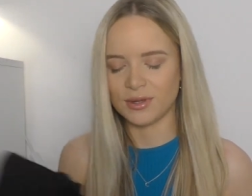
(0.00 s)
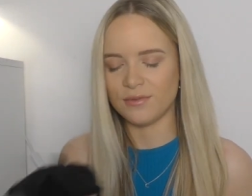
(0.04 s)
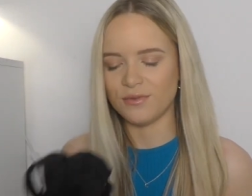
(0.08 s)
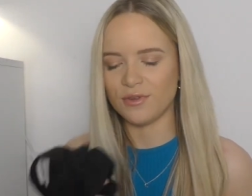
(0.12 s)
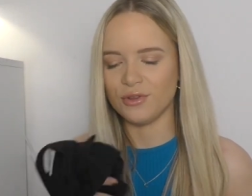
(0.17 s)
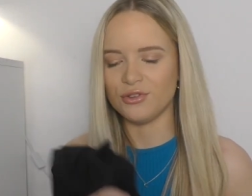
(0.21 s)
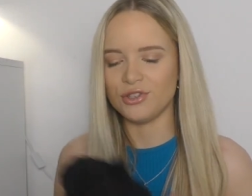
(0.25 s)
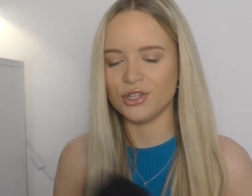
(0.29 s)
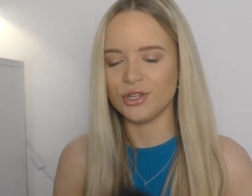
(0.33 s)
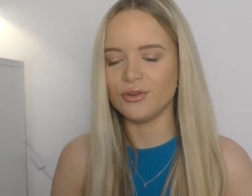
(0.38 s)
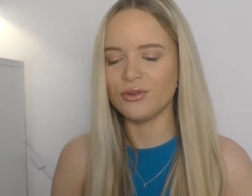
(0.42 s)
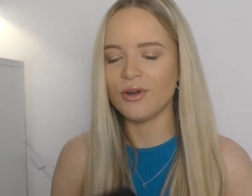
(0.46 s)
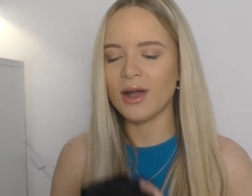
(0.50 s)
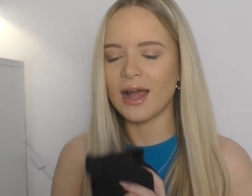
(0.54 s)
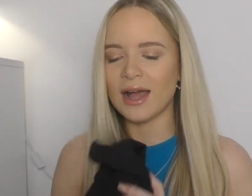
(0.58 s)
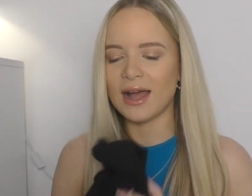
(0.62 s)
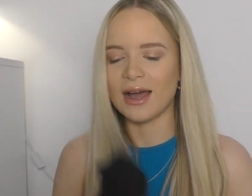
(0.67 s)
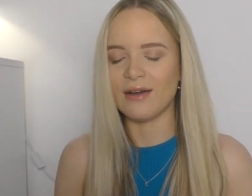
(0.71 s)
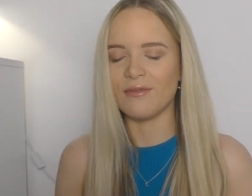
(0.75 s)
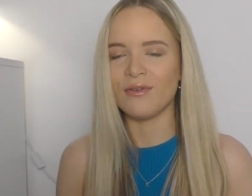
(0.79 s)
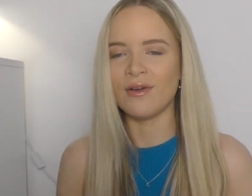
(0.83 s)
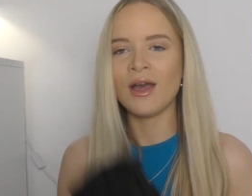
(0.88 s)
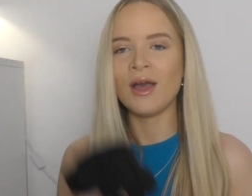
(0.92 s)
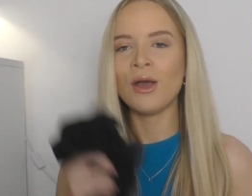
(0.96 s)
If you do not
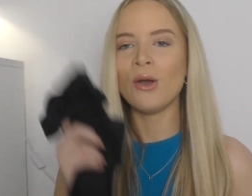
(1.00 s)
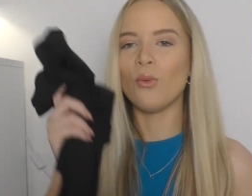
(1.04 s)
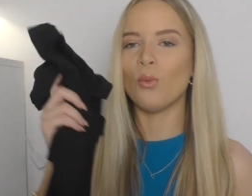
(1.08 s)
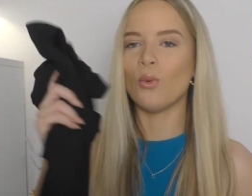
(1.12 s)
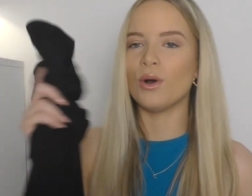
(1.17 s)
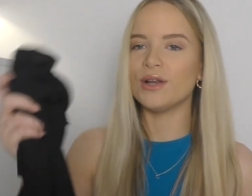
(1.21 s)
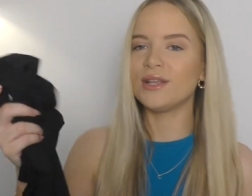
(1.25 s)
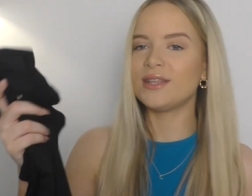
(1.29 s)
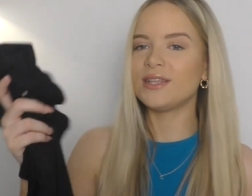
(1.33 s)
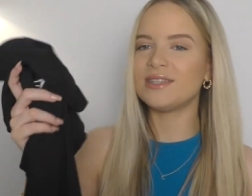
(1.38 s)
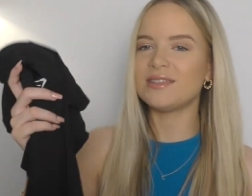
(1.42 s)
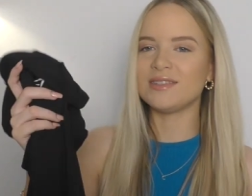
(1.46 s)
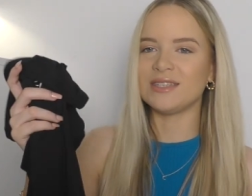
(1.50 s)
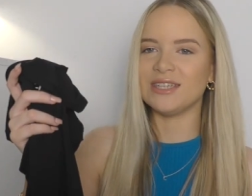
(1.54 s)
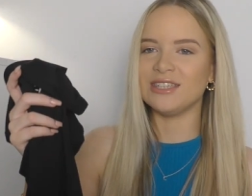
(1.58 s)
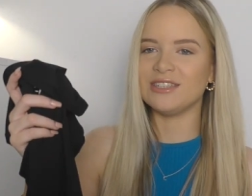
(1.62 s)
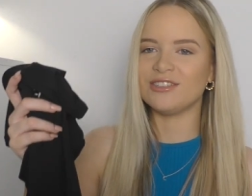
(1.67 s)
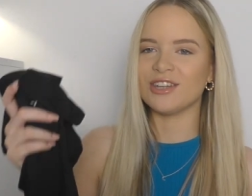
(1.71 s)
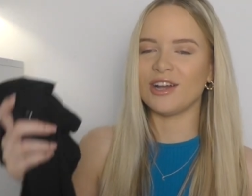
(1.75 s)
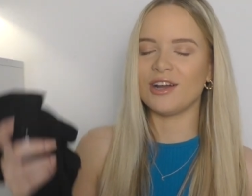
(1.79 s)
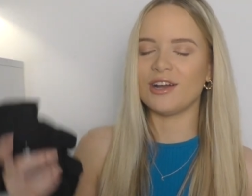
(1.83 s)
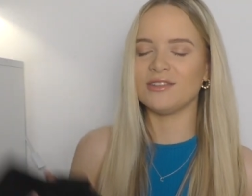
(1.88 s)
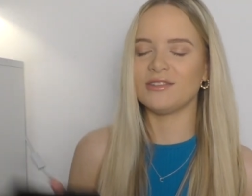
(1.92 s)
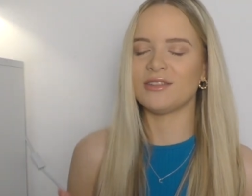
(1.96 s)
have one of these
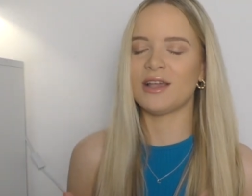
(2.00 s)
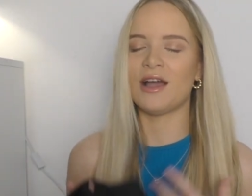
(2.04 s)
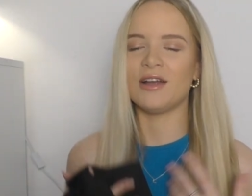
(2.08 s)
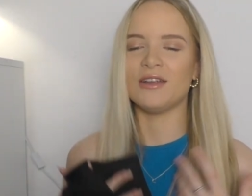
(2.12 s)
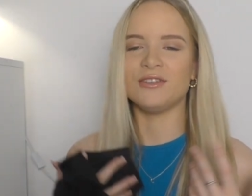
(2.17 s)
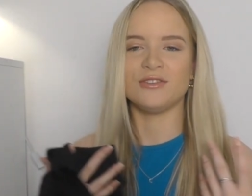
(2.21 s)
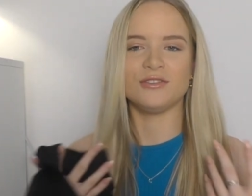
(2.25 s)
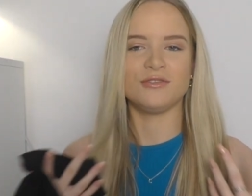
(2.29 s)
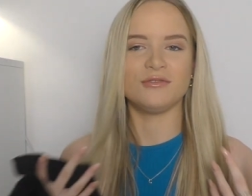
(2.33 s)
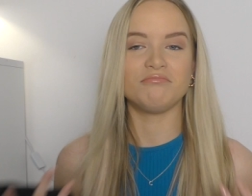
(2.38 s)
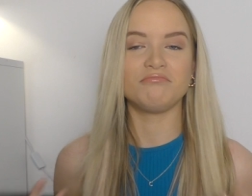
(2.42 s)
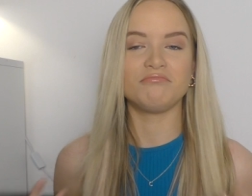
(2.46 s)
t-shirts, I